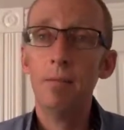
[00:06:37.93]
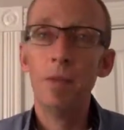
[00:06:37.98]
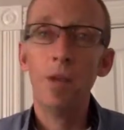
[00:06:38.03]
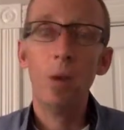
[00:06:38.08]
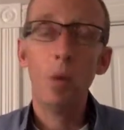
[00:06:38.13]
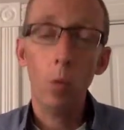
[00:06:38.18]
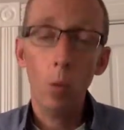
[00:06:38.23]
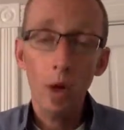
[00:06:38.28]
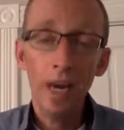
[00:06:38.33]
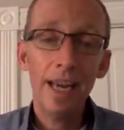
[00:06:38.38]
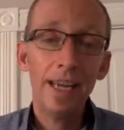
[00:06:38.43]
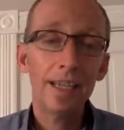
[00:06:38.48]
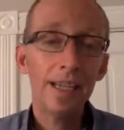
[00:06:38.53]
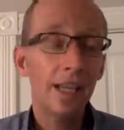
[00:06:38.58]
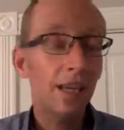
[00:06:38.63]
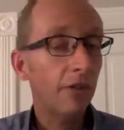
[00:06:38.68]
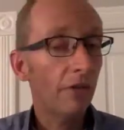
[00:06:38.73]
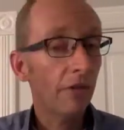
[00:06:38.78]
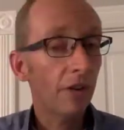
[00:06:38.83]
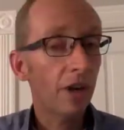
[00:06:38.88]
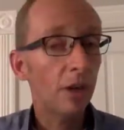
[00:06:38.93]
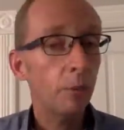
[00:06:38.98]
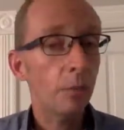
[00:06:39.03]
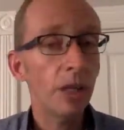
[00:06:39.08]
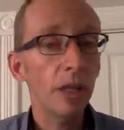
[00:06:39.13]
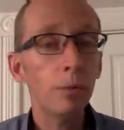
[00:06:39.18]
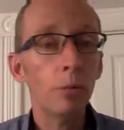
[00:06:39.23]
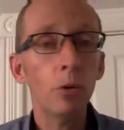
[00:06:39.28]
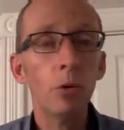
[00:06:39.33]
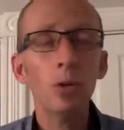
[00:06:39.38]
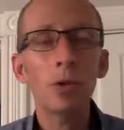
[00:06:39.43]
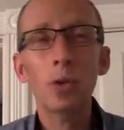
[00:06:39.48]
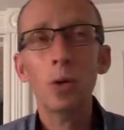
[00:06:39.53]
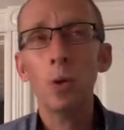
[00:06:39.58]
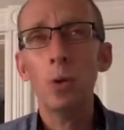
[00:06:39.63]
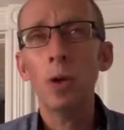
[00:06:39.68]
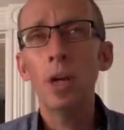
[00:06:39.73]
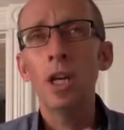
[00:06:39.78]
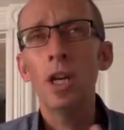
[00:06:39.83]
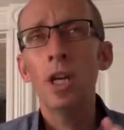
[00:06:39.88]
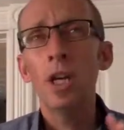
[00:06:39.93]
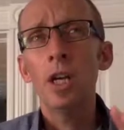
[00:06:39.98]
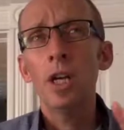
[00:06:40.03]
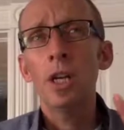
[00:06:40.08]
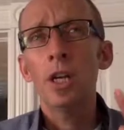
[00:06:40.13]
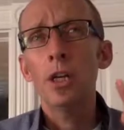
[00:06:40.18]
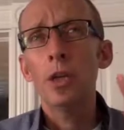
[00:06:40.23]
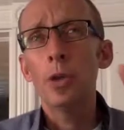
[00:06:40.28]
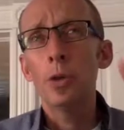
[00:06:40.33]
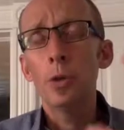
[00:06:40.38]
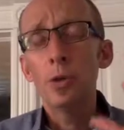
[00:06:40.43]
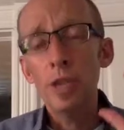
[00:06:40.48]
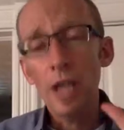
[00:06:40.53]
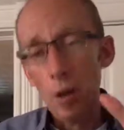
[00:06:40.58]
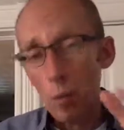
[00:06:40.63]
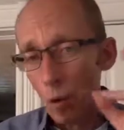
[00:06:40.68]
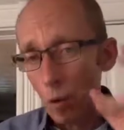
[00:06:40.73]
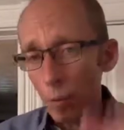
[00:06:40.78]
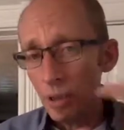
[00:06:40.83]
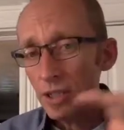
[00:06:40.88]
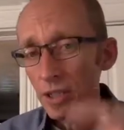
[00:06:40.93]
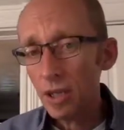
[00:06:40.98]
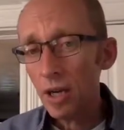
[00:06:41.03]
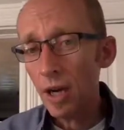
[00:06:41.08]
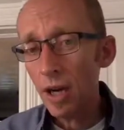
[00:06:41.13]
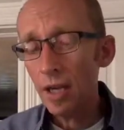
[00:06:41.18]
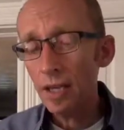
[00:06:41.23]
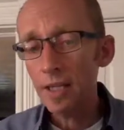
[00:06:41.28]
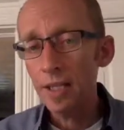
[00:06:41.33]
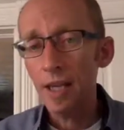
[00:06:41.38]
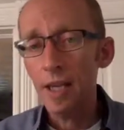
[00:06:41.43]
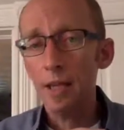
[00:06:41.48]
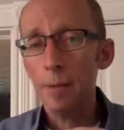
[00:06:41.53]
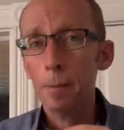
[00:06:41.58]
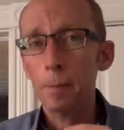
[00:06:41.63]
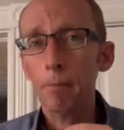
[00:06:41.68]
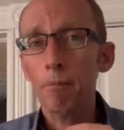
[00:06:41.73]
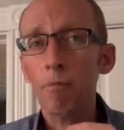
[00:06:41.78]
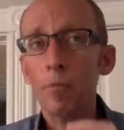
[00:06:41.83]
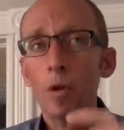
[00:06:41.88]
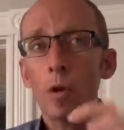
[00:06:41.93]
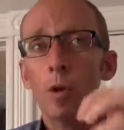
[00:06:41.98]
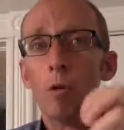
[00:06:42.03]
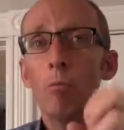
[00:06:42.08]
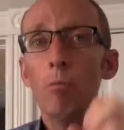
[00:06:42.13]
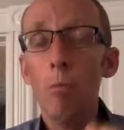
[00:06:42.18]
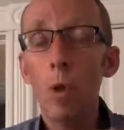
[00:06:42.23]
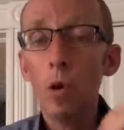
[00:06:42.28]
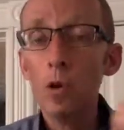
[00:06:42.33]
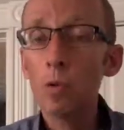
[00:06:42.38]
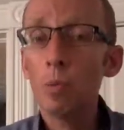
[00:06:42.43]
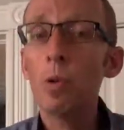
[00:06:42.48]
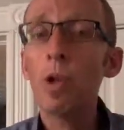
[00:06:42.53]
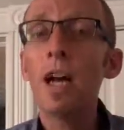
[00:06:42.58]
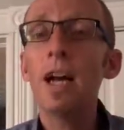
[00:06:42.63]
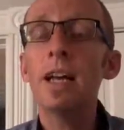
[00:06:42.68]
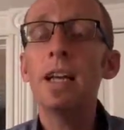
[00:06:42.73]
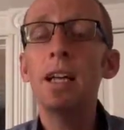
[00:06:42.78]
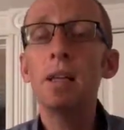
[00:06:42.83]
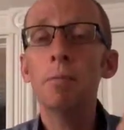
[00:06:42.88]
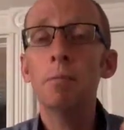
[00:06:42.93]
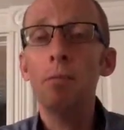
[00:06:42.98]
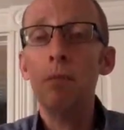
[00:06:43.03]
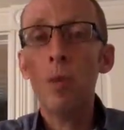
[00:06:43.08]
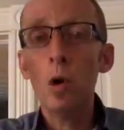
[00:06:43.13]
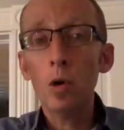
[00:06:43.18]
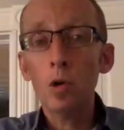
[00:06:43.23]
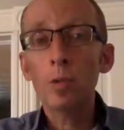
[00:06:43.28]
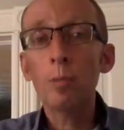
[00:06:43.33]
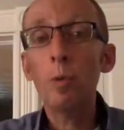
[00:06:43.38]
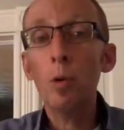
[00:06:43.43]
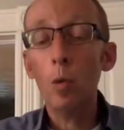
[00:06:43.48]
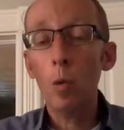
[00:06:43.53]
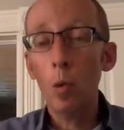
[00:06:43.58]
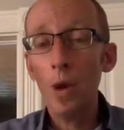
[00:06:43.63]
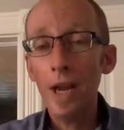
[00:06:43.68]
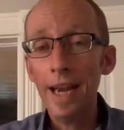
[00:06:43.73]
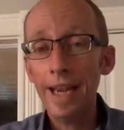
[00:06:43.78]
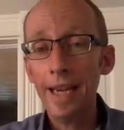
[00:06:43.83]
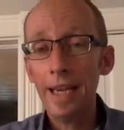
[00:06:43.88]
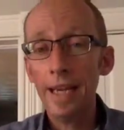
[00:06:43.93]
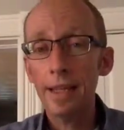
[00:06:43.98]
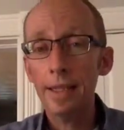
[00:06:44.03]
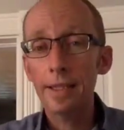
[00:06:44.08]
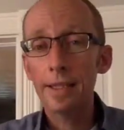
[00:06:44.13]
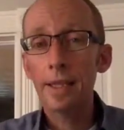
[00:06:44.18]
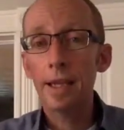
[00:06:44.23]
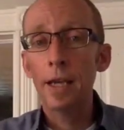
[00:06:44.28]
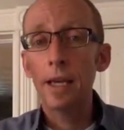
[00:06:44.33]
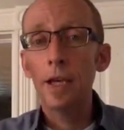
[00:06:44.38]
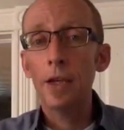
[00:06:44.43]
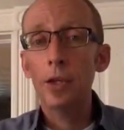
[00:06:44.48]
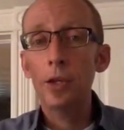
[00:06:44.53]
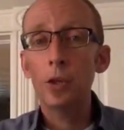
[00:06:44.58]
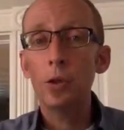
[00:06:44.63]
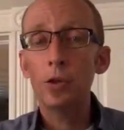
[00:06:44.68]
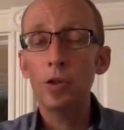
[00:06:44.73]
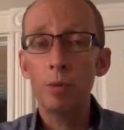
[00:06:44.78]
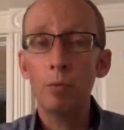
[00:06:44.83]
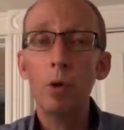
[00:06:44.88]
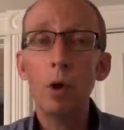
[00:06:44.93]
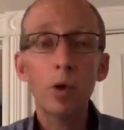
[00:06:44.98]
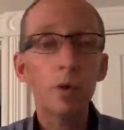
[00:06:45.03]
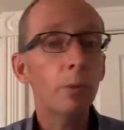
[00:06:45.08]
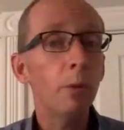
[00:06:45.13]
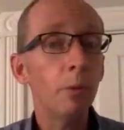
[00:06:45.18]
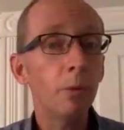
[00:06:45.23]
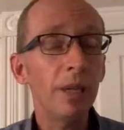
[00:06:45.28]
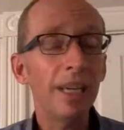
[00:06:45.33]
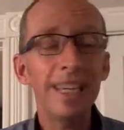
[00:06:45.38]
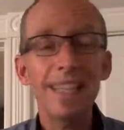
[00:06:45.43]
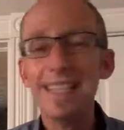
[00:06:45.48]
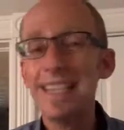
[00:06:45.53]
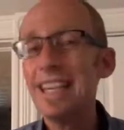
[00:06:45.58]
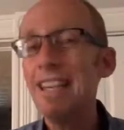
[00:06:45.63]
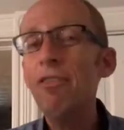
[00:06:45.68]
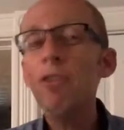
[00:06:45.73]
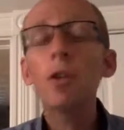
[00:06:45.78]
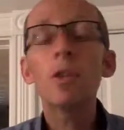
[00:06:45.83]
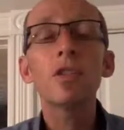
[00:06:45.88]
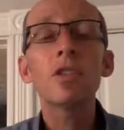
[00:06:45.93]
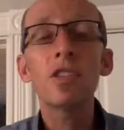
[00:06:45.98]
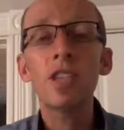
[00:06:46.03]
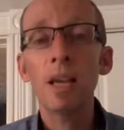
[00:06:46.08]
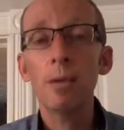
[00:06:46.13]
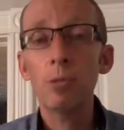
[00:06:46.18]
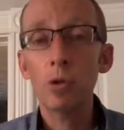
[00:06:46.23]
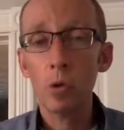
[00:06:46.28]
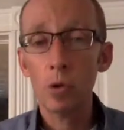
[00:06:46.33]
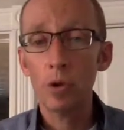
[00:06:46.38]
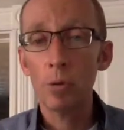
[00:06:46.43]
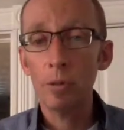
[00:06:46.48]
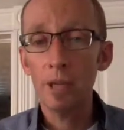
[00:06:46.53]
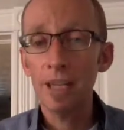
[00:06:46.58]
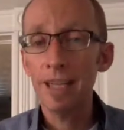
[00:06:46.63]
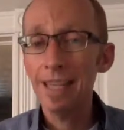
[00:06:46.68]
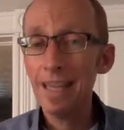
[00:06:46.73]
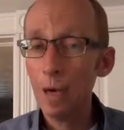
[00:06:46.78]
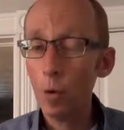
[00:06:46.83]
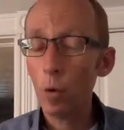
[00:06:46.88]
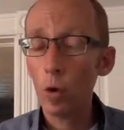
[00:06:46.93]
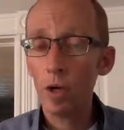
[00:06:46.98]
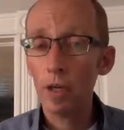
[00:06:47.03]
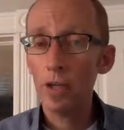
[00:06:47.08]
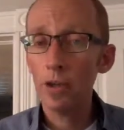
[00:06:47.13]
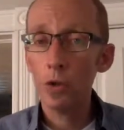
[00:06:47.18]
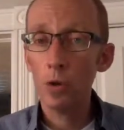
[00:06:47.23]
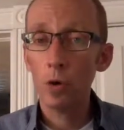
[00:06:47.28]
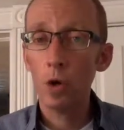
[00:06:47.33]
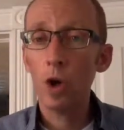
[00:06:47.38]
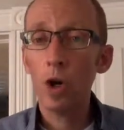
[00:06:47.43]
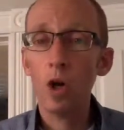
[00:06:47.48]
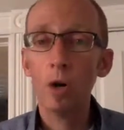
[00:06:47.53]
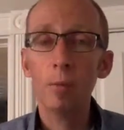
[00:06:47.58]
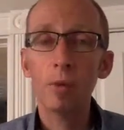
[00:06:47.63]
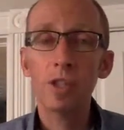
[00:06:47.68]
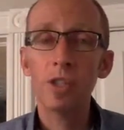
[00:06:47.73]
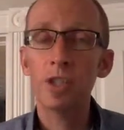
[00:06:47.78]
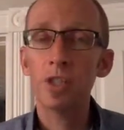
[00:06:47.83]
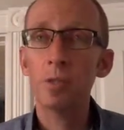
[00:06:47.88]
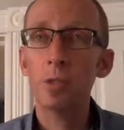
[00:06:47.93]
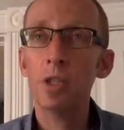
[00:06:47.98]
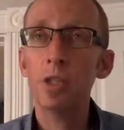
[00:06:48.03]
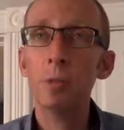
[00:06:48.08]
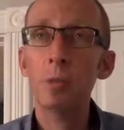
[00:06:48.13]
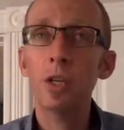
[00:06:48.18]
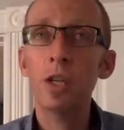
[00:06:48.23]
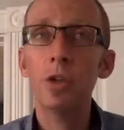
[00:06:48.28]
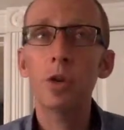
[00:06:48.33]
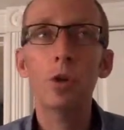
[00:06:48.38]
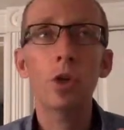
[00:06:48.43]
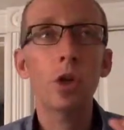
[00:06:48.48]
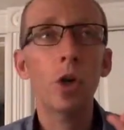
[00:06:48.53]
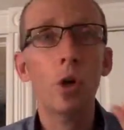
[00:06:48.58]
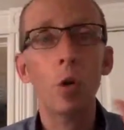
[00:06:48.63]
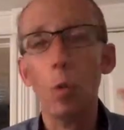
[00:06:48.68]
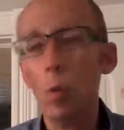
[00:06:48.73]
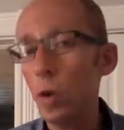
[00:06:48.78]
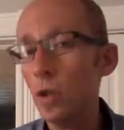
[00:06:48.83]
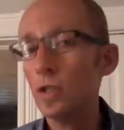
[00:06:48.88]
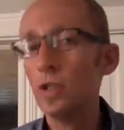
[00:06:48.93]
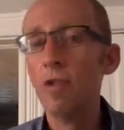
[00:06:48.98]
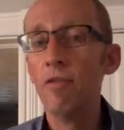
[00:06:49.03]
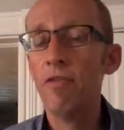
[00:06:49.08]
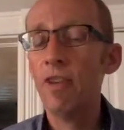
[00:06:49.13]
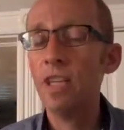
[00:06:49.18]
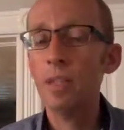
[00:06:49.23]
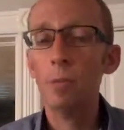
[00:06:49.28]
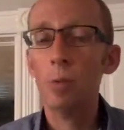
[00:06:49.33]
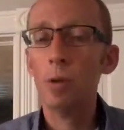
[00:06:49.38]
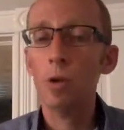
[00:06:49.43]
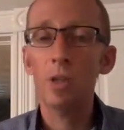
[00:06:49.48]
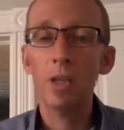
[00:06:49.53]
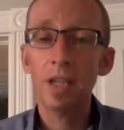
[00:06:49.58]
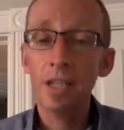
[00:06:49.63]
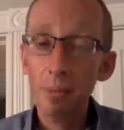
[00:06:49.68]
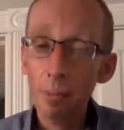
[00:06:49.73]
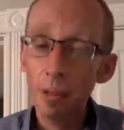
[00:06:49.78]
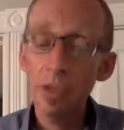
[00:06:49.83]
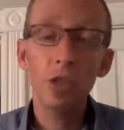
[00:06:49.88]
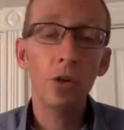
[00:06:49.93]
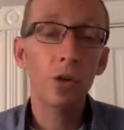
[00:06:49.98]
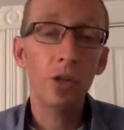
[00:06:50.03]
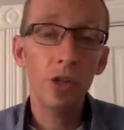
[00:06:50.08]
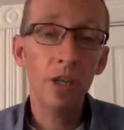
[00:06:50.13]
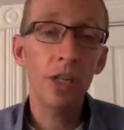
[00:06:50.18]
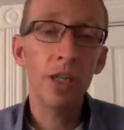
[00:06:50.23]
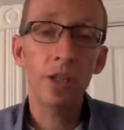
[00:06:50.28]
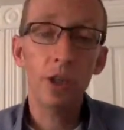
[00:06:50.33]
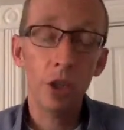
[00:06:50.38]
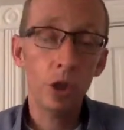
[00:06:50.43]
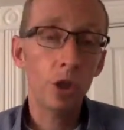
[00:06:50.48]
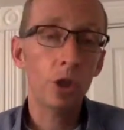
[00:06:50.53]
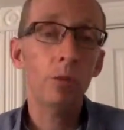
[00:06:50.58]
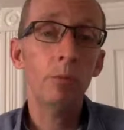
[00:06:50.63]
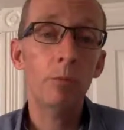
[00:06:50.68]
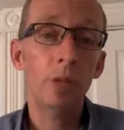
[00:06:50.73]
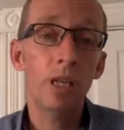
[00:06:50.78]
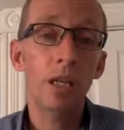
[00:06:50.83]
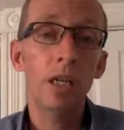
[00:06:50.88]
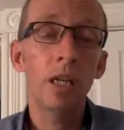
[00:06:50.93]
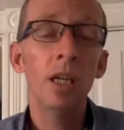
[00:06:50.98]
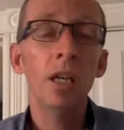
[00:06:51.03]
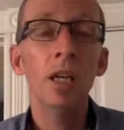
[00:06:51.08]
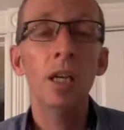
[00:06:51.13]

a way to get in front of people. So use that one piece of content, multiply it in multiple ways using multiple means, even on the same social media network. As you heard me, just because you shared it once on Facebook doesn't mean you're done. You shouldn't be.